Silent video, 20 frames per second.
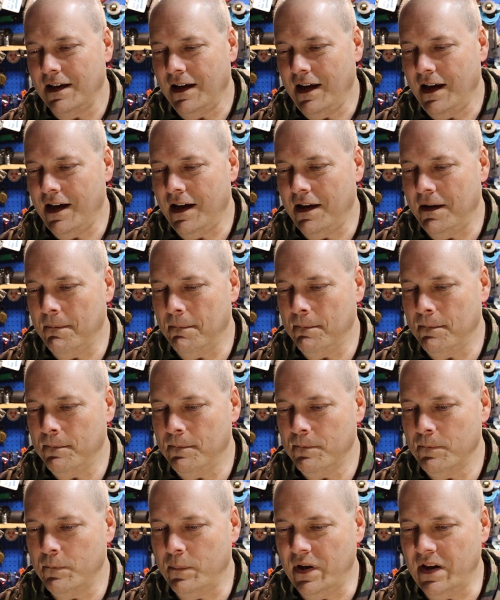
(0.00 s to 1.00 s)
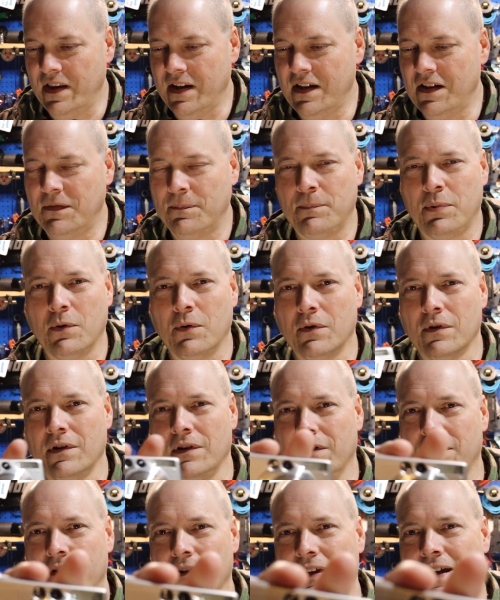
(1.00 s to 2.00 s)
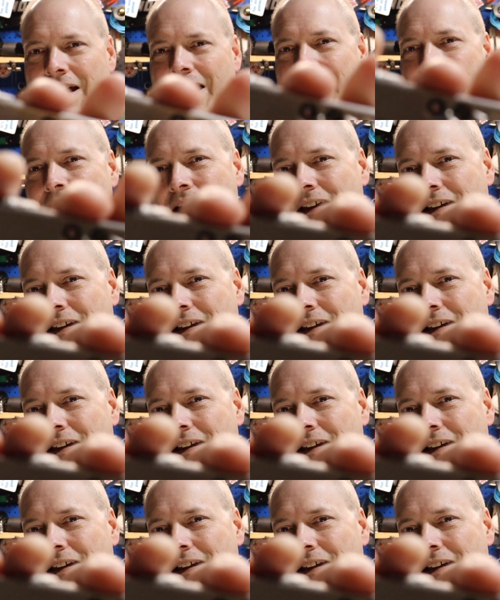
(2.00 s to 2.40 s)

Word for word: Um, but this poor little guy